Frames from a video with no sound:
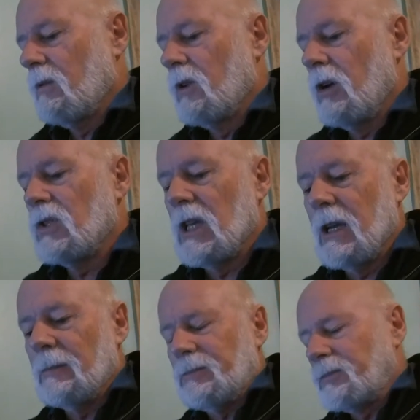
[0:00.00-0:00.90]
notes
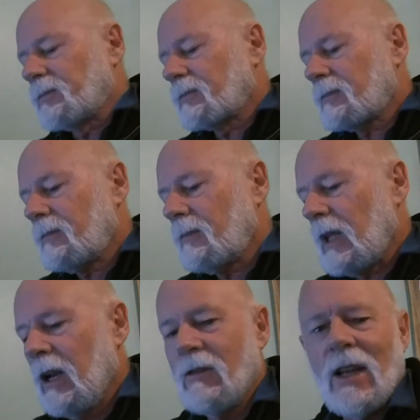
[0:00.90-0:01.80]
here,
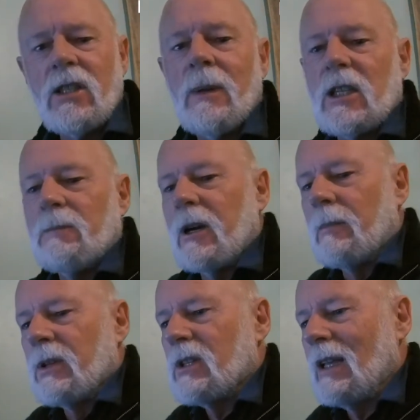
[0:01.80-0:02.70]
and I've done some
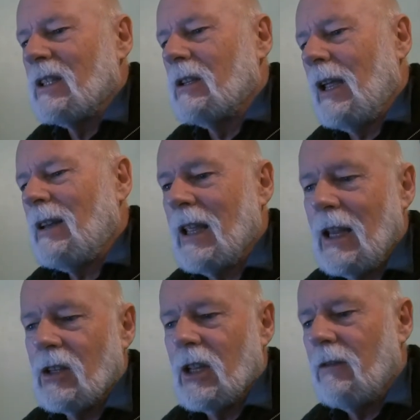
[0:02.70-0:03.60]
experiments, and
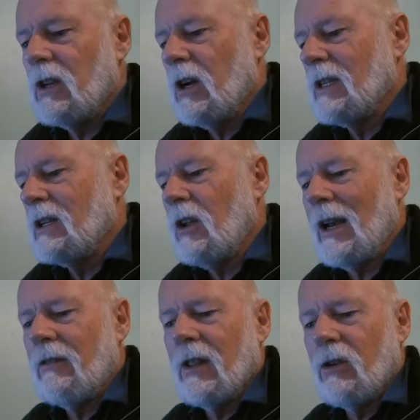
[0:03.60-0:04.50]
again, to give you an idea,
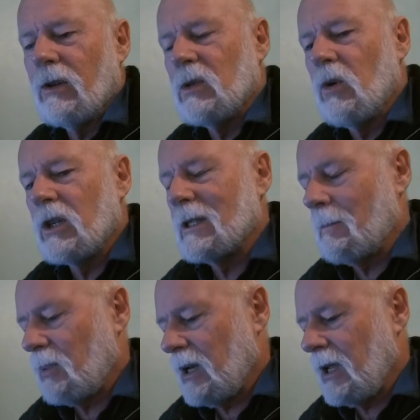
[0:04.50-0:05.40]
not everything always works to
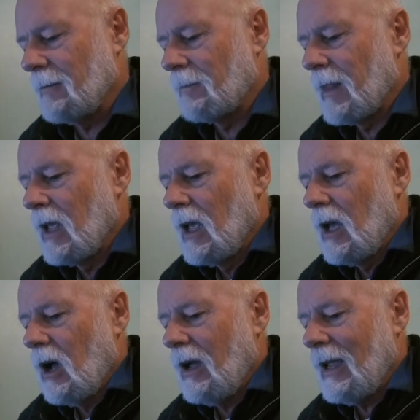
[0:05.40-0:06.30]
plan.
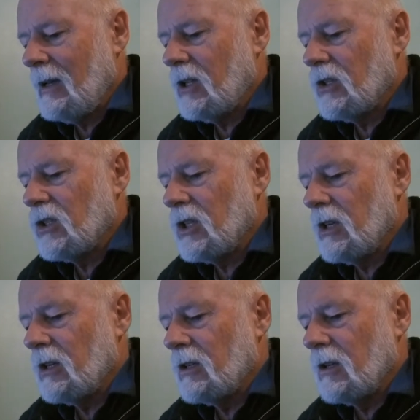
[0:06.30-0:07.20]
I had
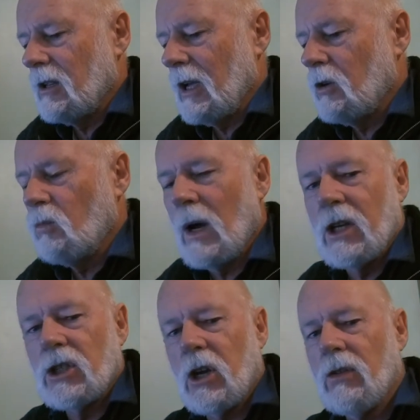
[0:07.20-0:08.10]
considered a good way
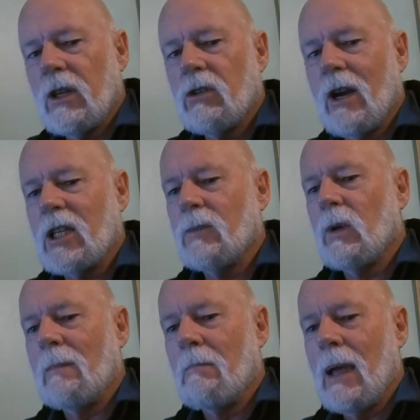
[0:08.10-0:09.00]
to show the interaction
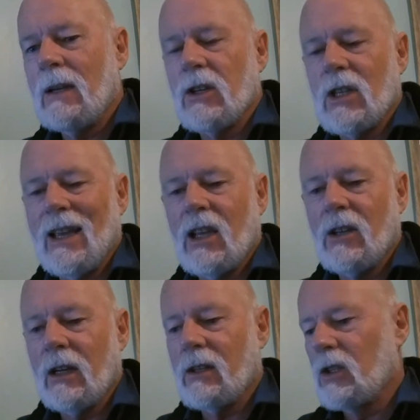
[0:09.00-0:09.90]
between magnets and
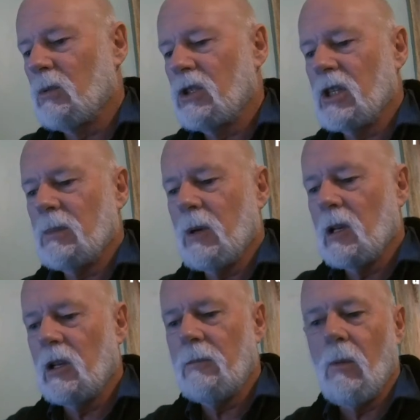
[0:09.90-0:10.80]
conductors was just to put a
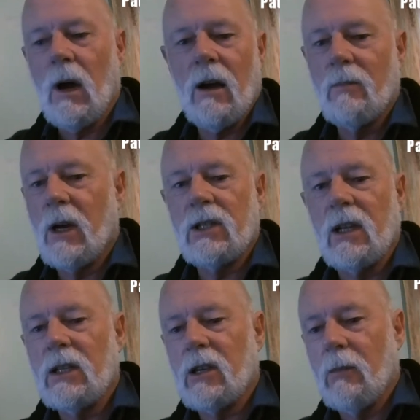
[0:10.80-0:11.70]
loop wire on my
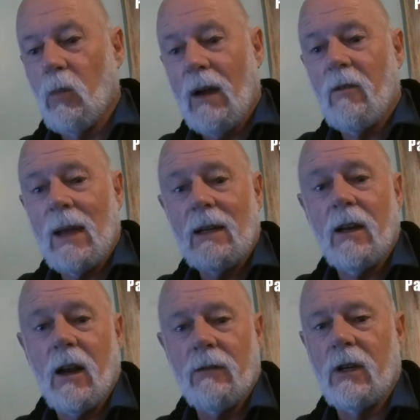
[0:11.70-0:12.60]
oscilloscope and wave a
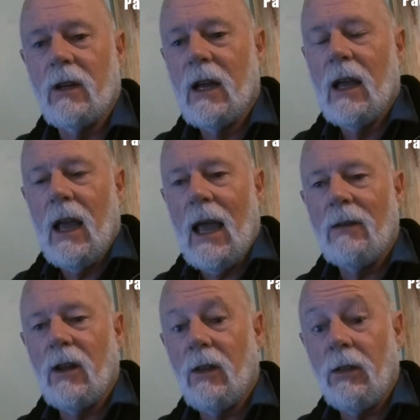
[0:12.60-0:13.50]
magnet over it.
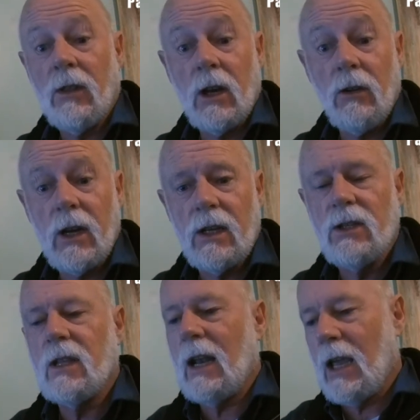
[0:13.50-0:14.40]
And the theory
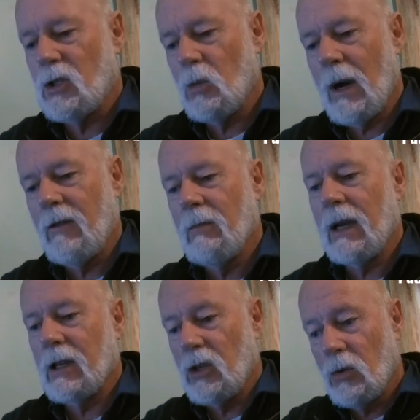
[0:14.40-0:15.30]
is that as you wave the
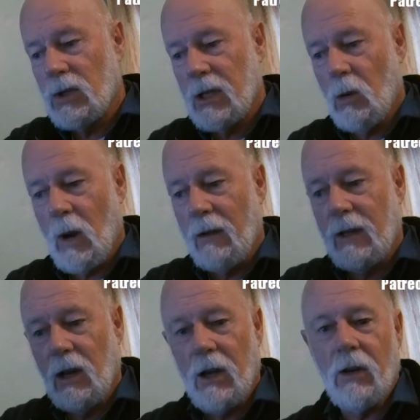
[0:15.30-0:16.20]
magnet, you'll see a
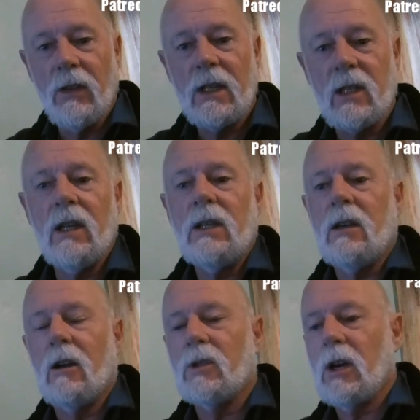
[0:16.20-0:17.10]
wavy line on the
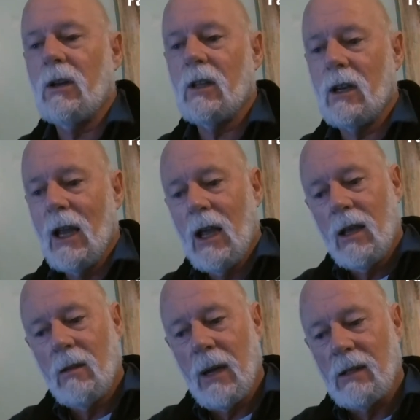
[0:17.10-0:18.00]
oscilloscope showing that
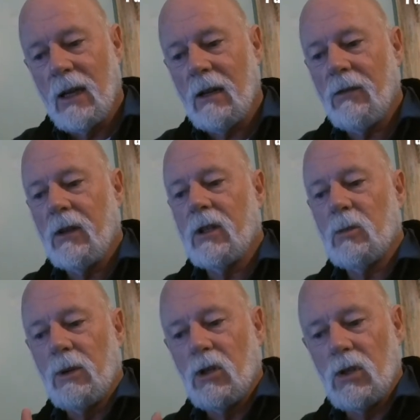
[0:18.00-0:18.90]
the magnetic field
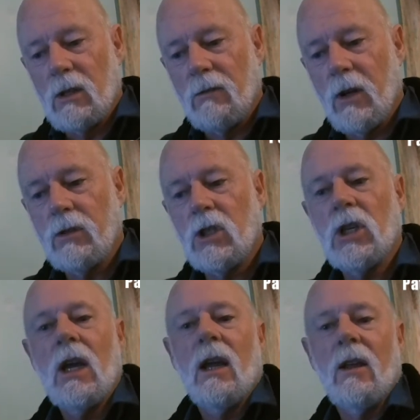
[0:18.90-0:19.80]
has produced a
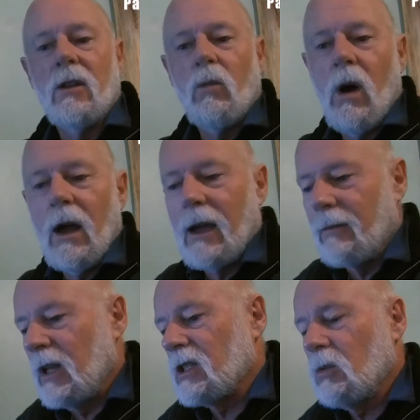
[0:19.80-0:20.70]
voltage in the wire.
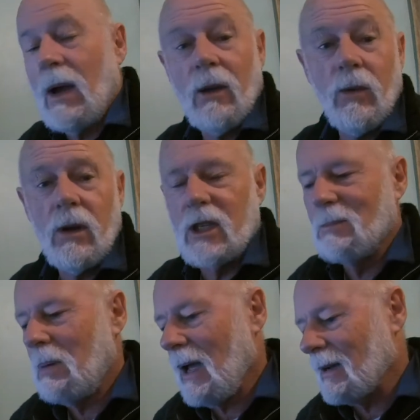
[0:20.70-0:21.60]
That's the way it works.
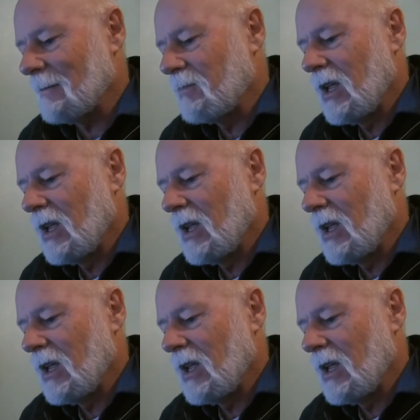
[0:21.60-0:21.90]
But